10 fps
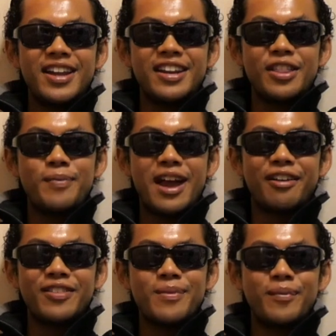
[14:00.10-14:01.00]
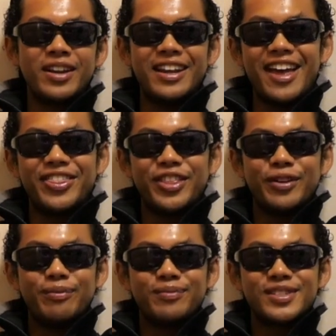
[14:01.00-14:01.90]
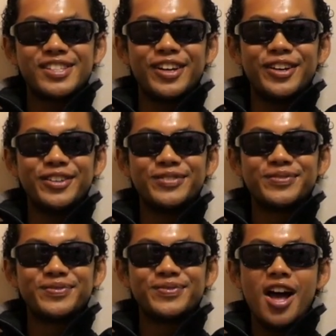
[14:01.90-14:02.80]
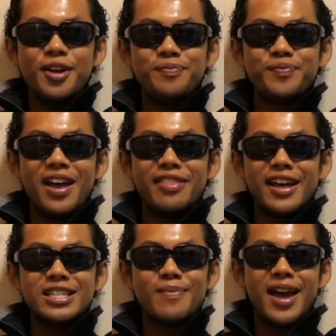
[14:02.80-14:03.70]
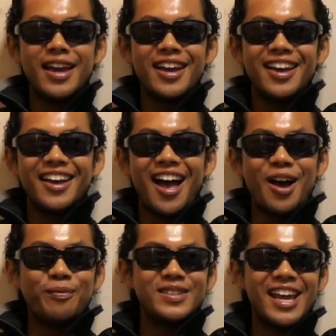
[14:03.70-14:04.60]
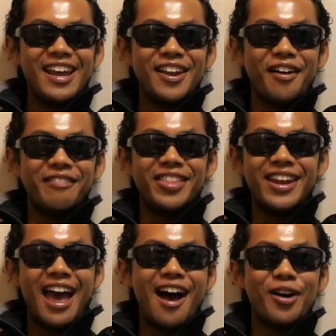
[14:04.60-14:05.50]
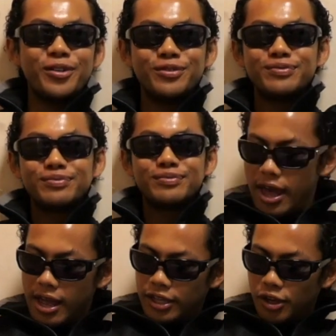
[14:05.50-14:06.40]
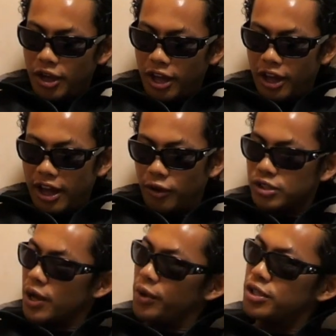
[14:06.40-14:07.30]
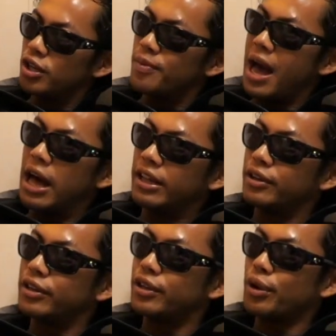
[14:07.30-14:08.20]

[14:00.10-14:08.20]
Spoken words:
if I find another pair of them, I'm gonna get them. So, mwah. And that's my update of the now. And also I want to talk about